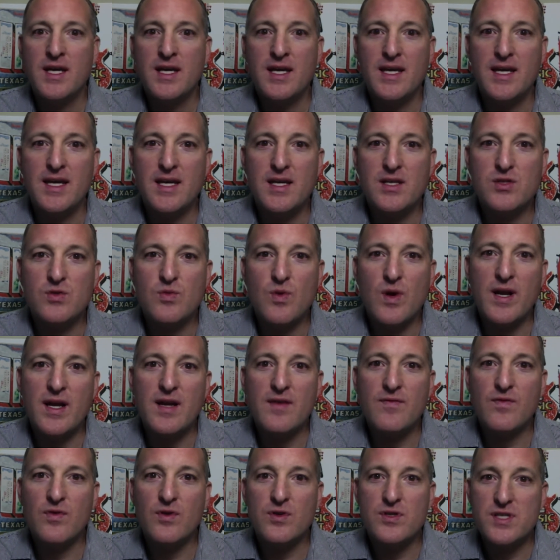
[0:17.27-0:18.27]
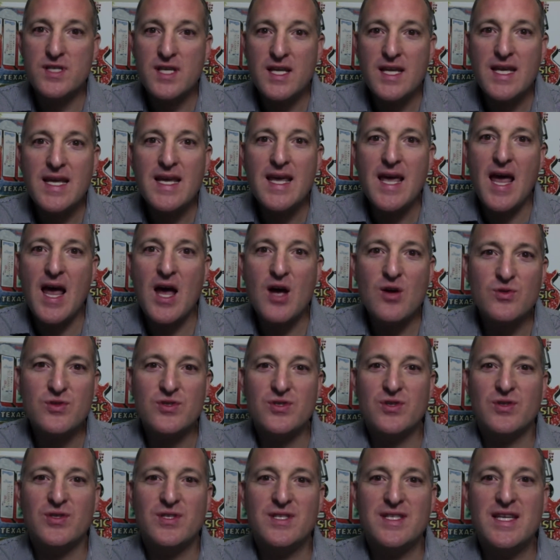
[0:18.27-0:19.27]
is running for City
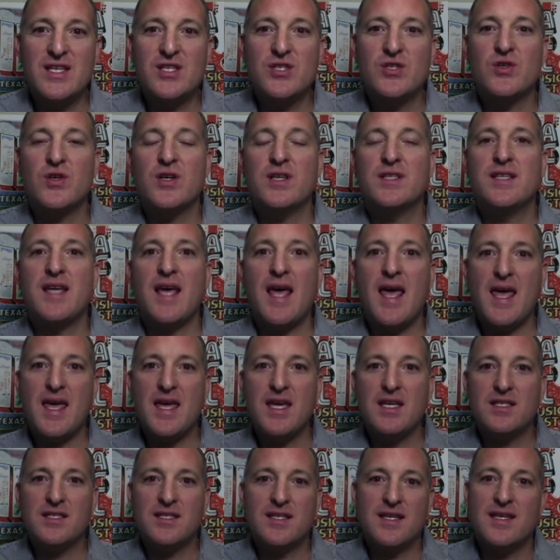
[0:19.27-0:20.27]
Council District eight.